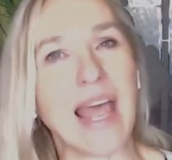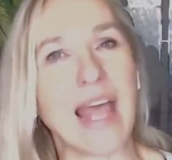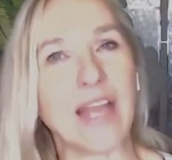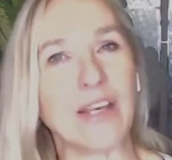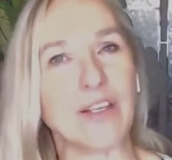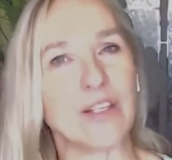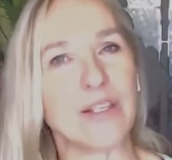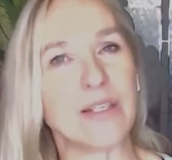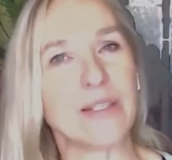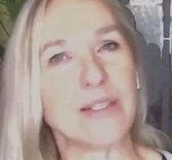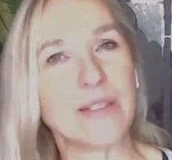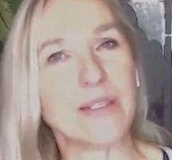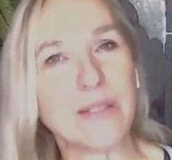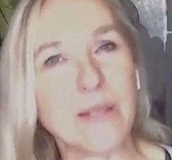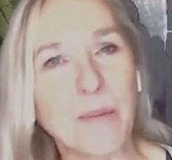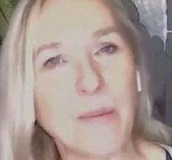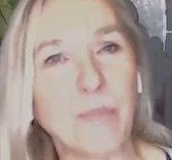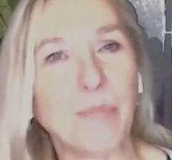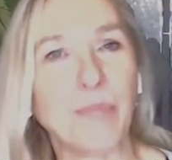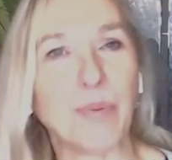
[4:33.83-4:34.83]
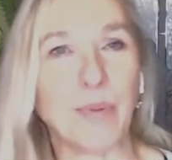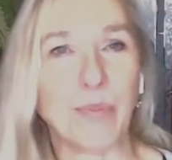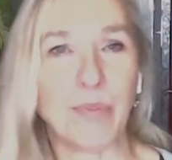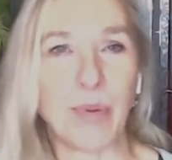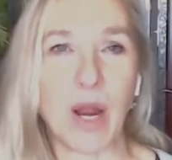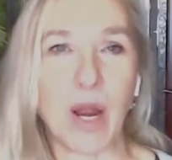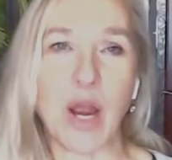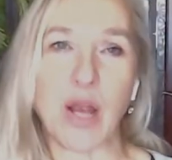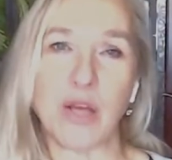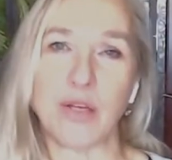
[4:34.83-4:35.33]
and simple
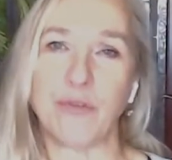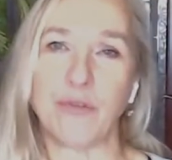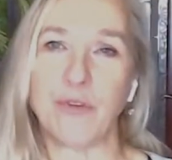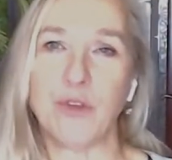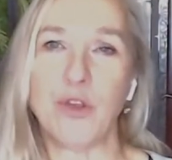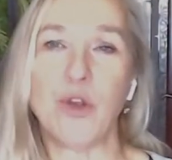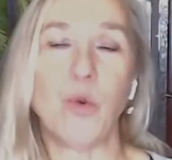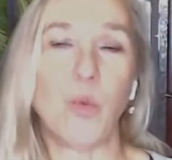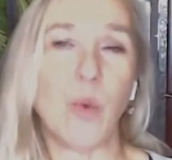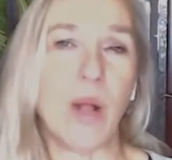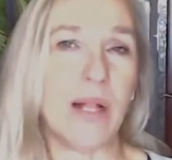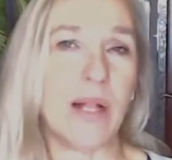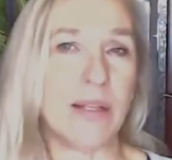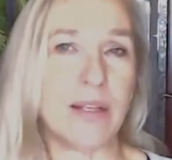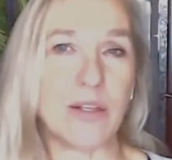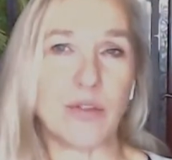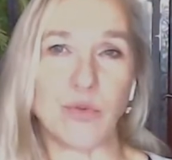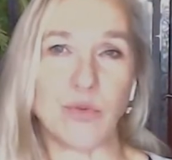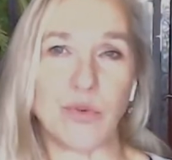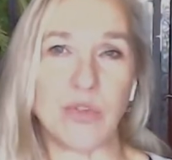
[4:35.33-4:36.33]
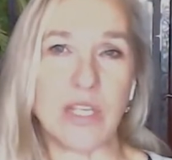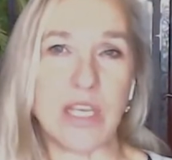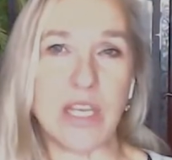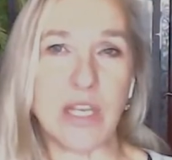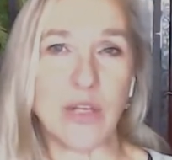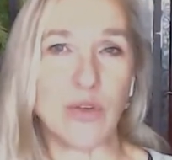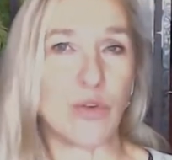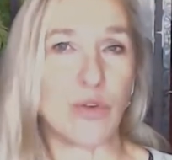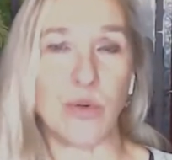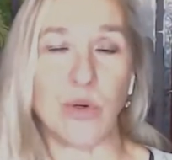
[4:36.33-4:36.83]
part of your wellness
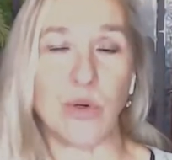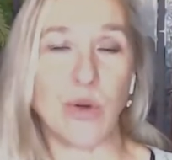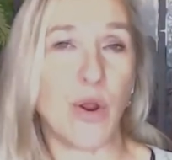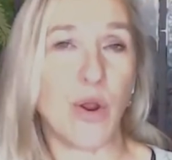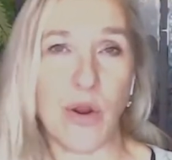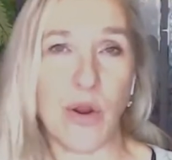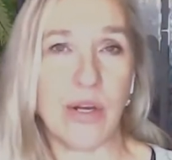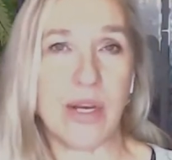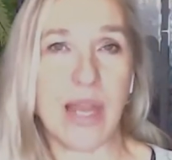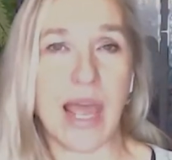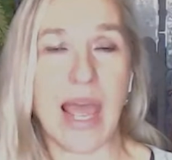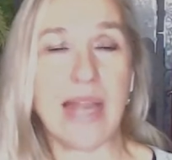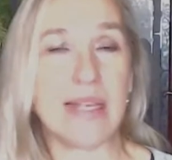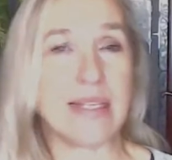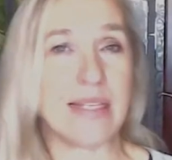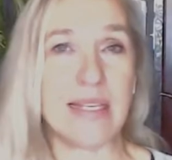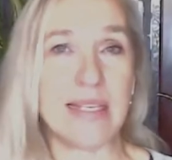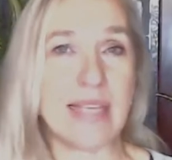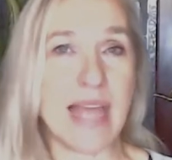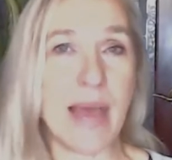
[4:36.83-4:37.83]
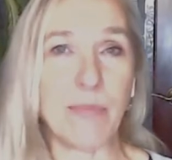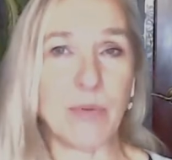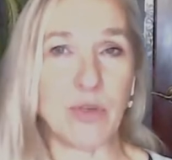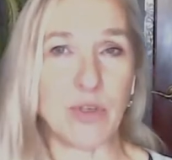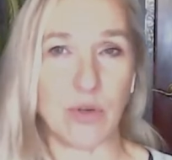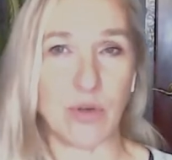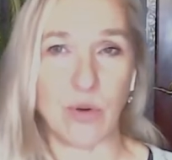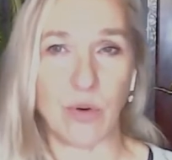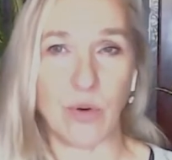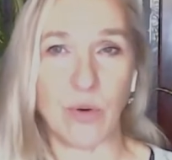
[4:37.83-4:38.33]
routine to learn and adapt
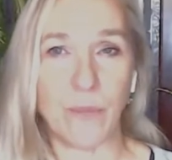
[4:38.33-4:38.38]
to.